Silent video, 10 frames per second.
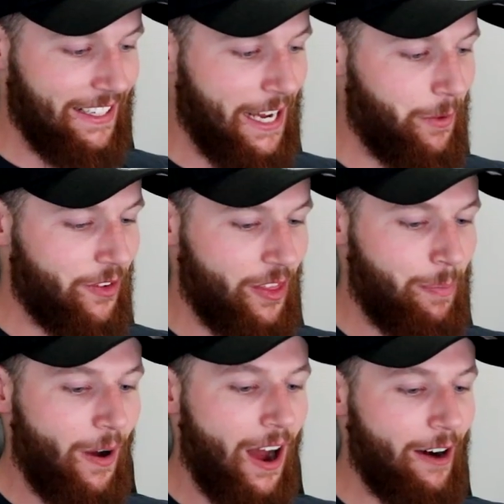Now we've got
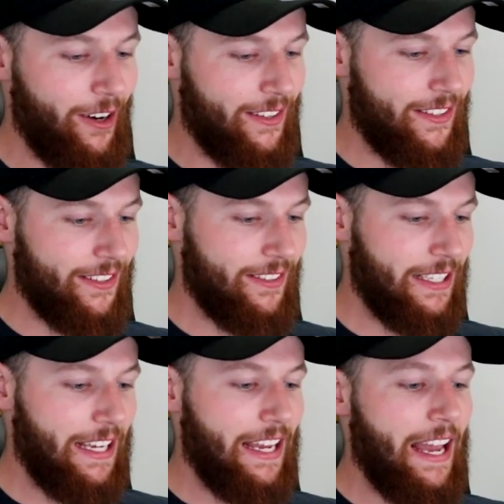the
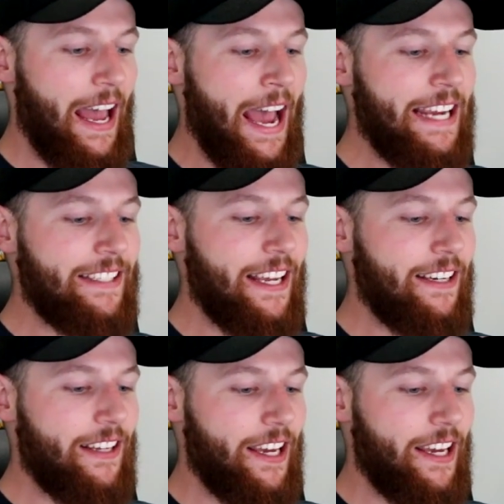Pirates. 18